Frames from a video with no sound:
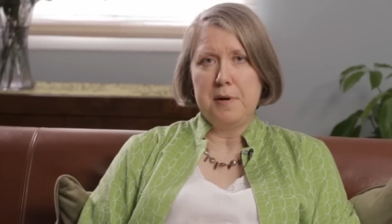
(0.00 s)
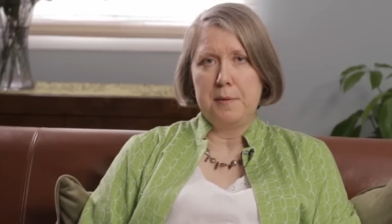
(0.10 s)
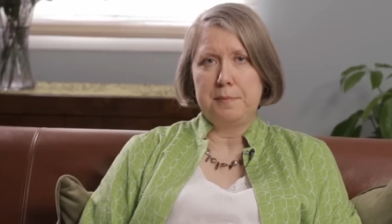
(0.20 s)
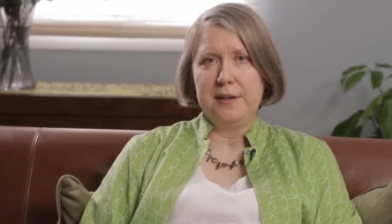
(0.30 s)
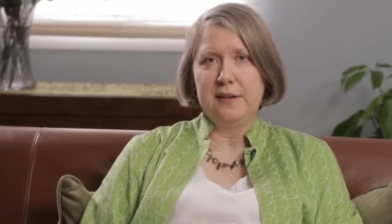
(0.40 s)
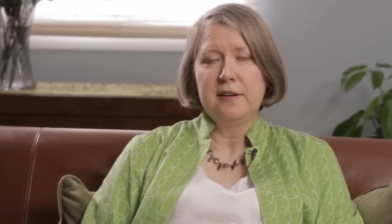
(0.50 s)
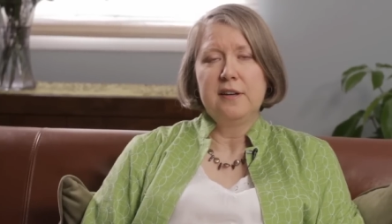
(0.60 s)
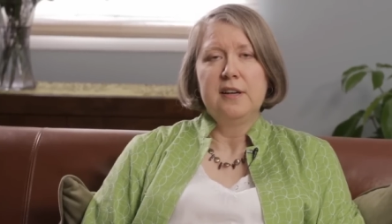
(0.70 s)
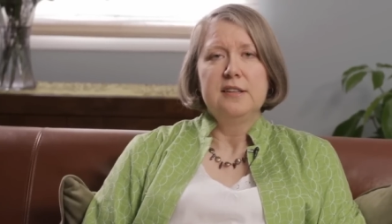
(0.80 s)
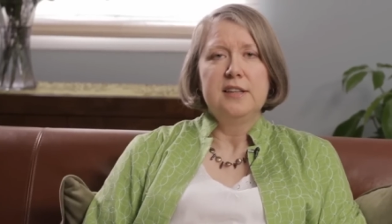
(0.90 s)
pumping,
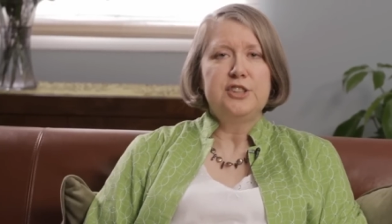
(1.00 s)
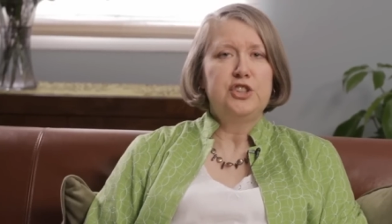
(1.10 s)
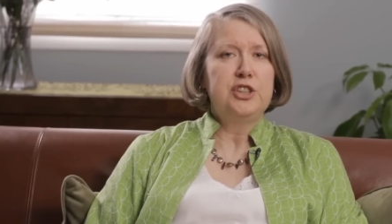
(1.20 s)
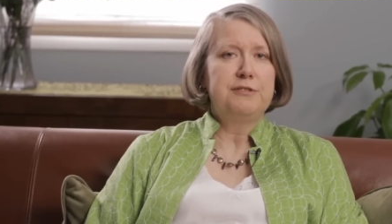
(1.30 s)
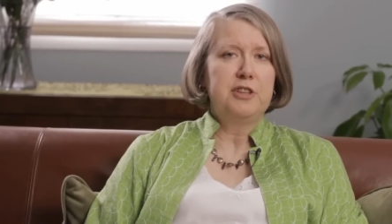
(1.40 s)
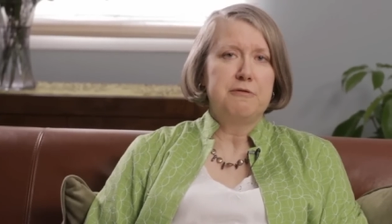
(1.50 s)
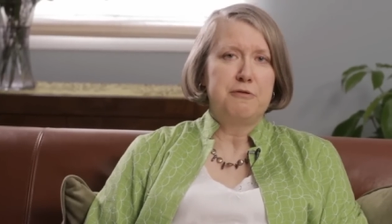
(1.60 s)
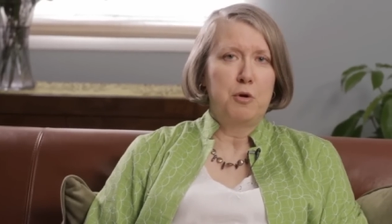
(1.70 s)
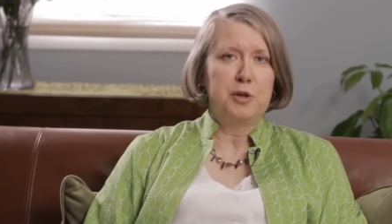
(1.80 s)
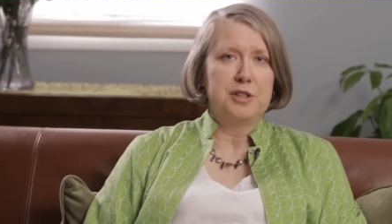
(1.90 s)
let's shift our
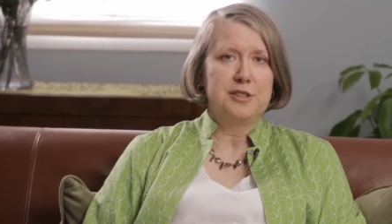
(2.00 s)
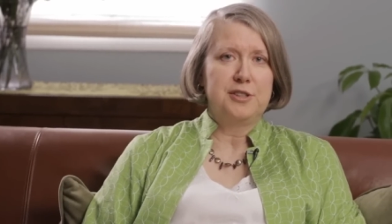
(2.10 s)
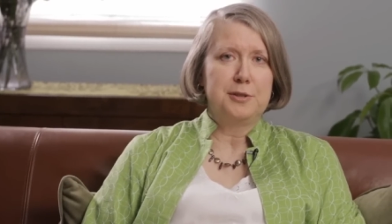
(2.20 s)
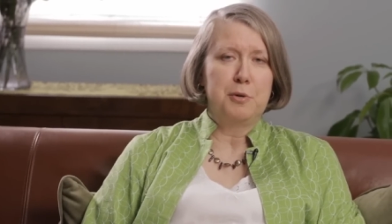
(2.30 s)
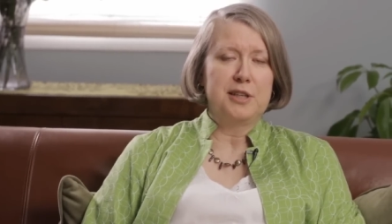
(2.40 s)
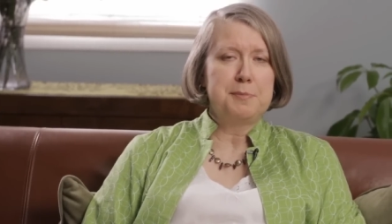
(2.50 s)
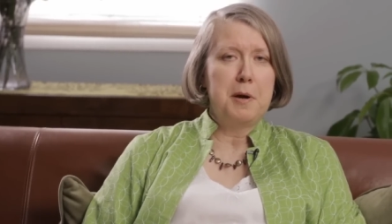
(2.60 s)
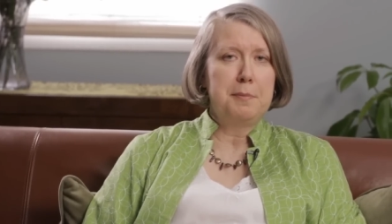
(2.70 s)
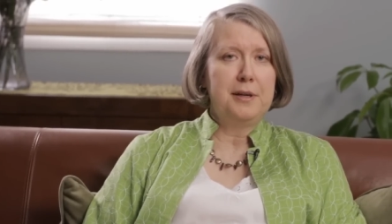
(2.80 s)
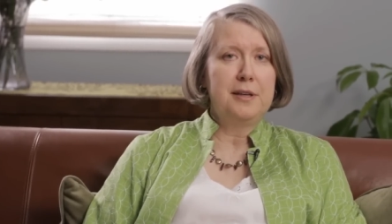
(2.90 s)
focus to breast
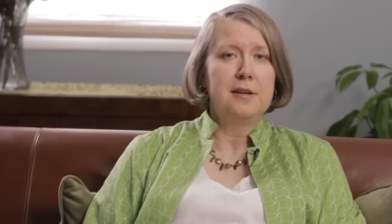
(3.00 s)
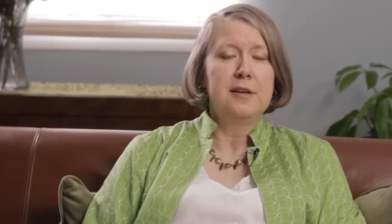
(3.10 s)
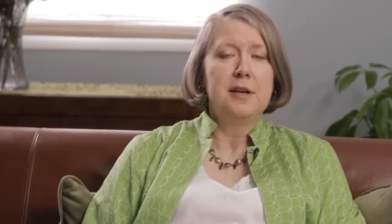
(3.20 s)
pumping,